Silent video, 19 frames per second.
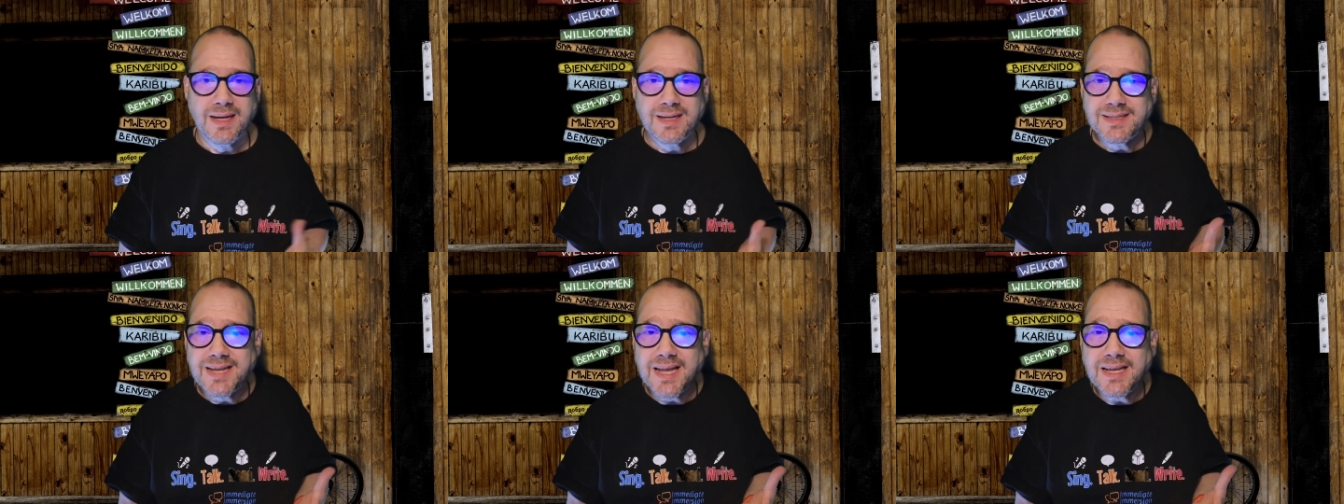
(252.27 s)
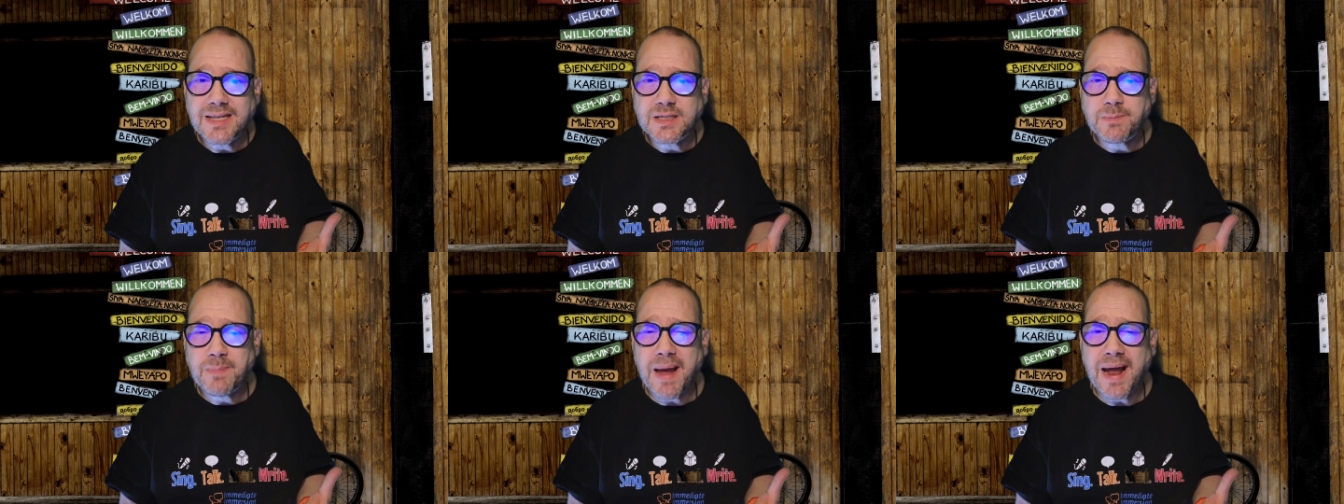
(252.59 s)

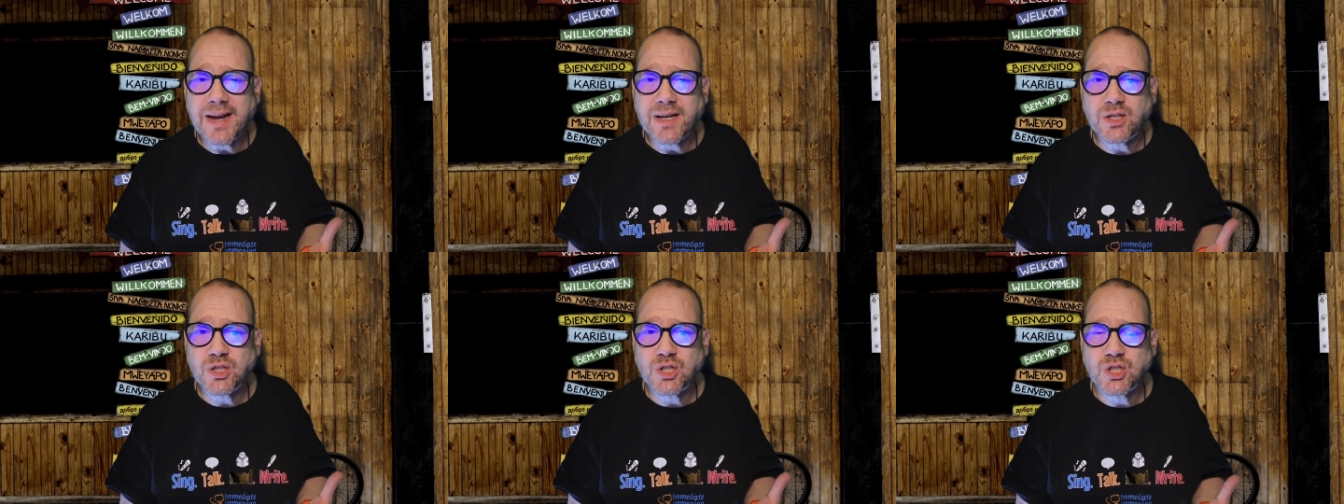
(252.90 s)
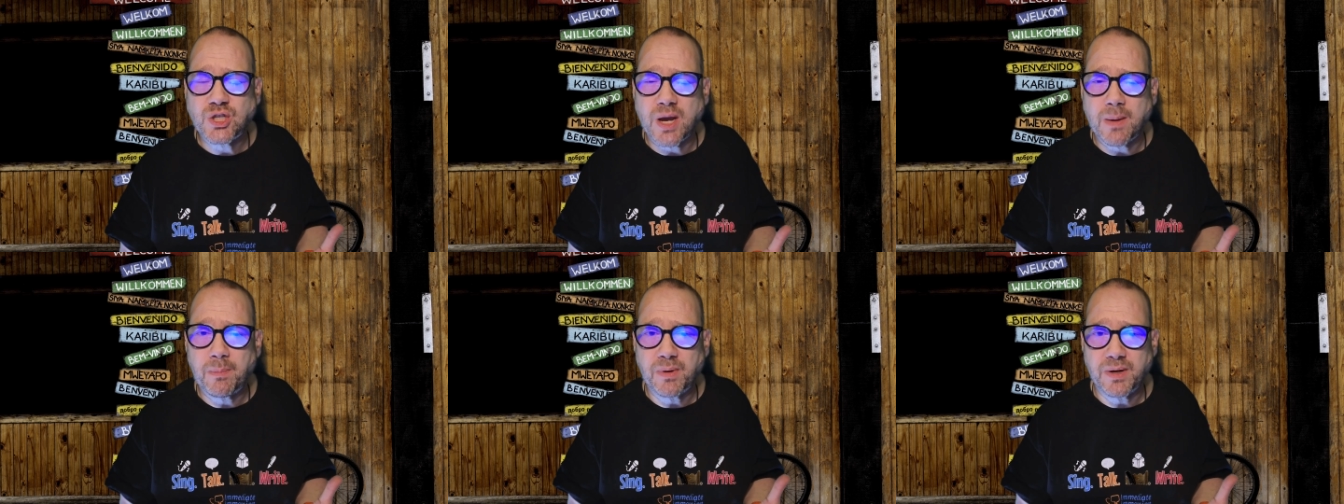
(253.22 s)
Take Spanish
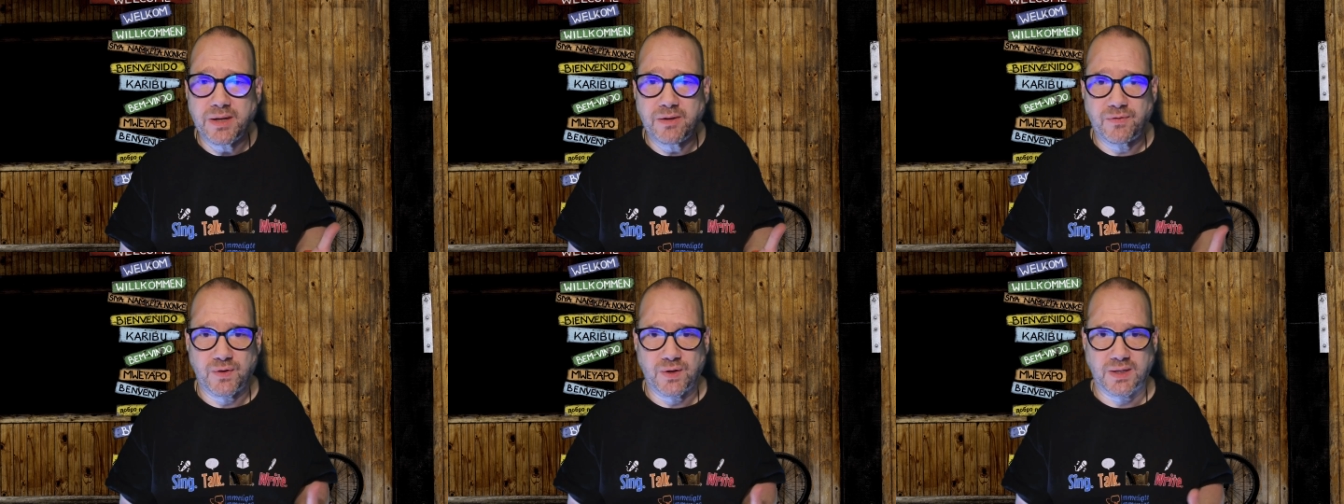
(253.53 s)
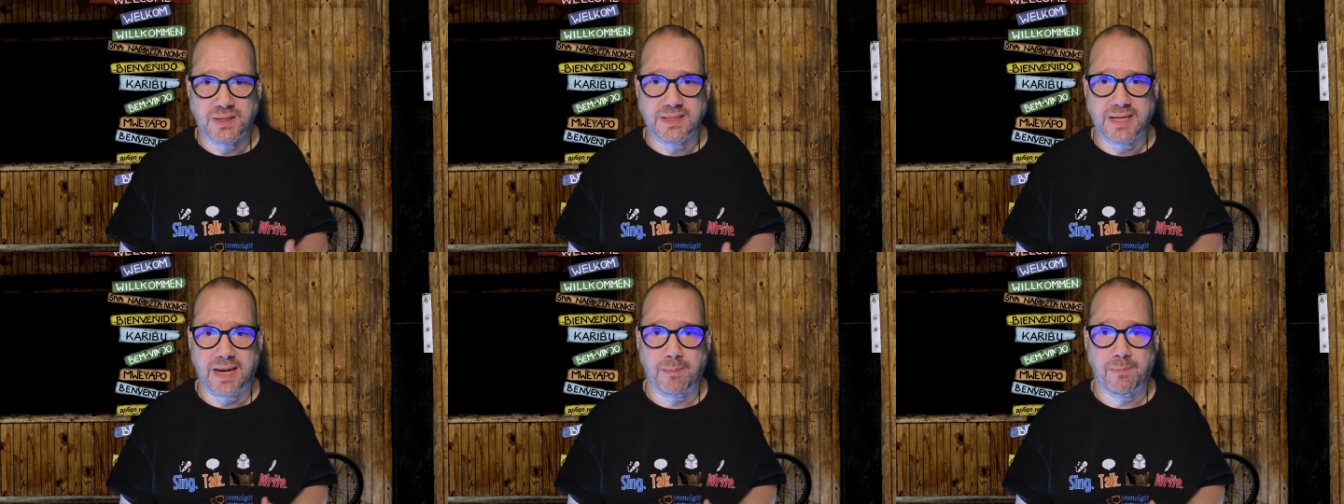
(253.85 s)
Jeopardy, for
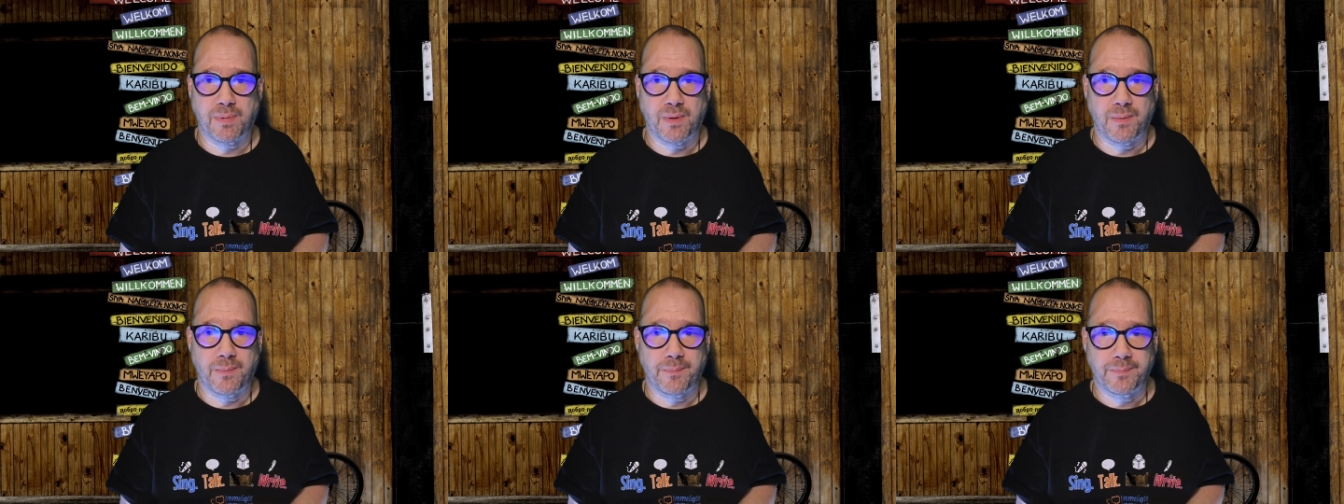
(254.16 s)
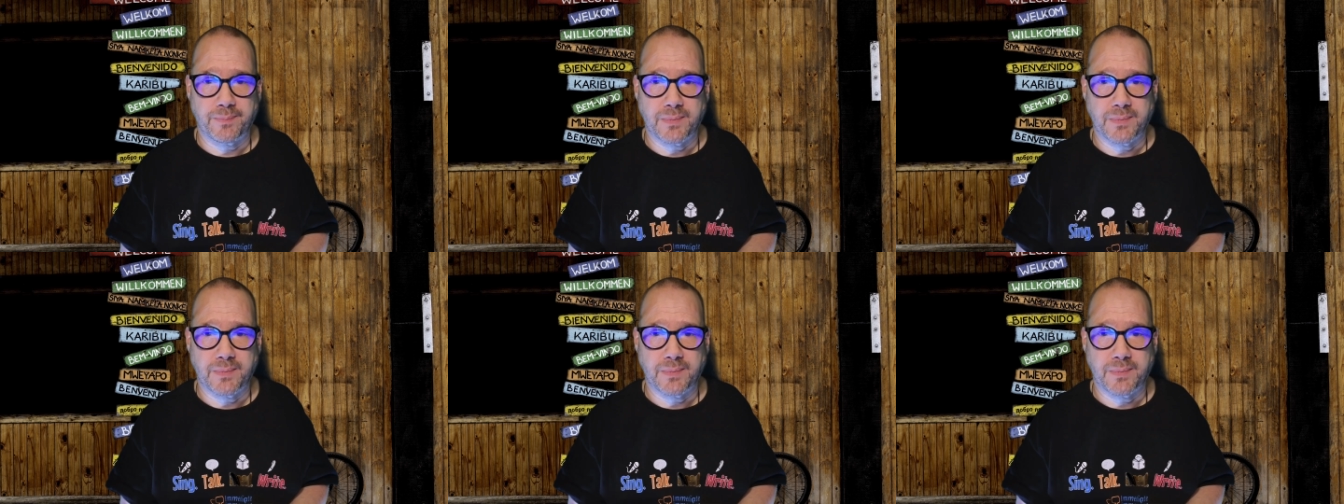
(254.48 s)
example.